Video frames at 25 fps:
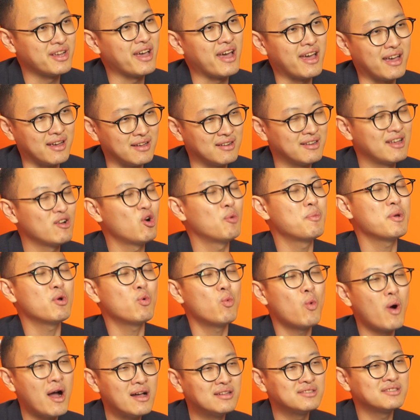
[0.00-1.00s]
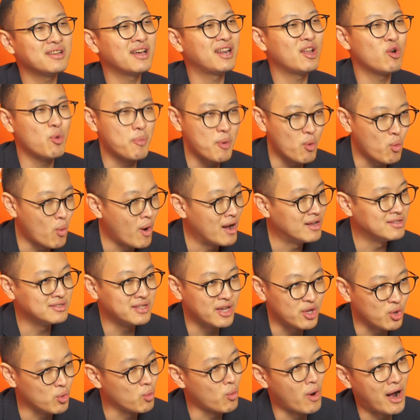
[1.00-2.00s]
day, there will be one day, there will be one
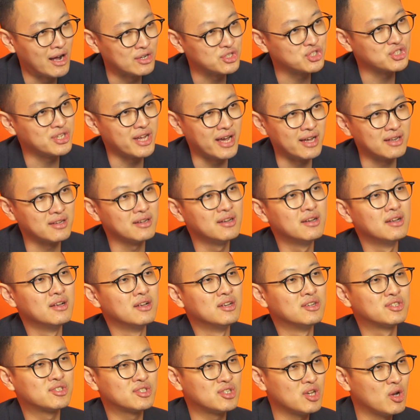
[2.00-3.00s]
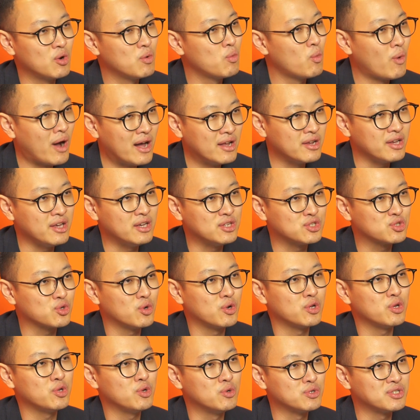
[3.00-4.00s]
day you watch that someone is
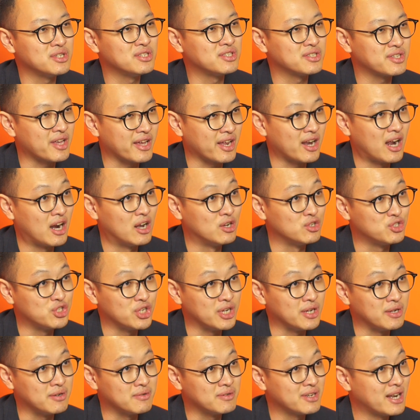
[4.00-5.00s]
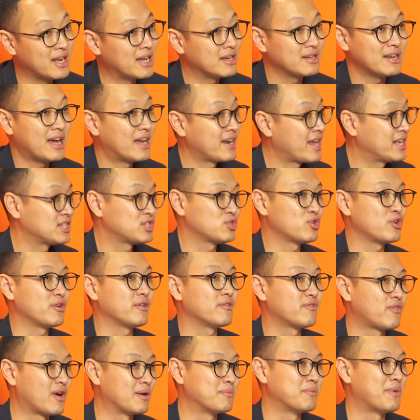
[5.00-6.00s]
going to use this technology, not, not
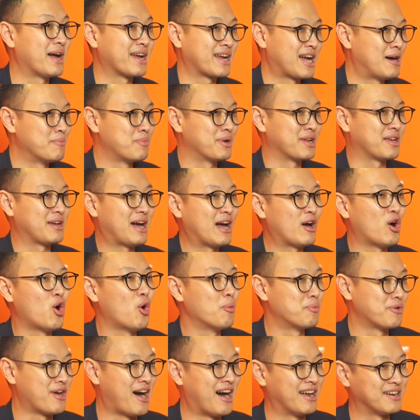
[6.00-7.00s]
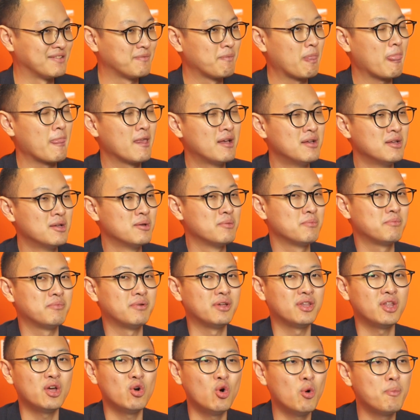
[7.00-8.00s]
necessarily from my company, I hope not.
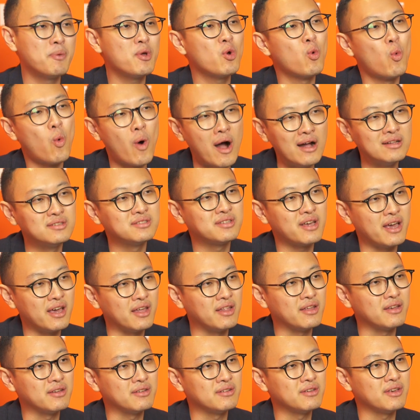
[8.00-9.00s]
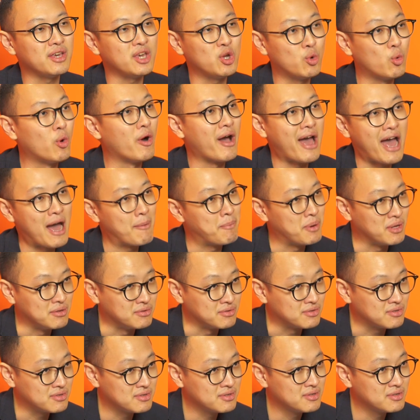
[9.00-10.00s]
But there will be one day it will happen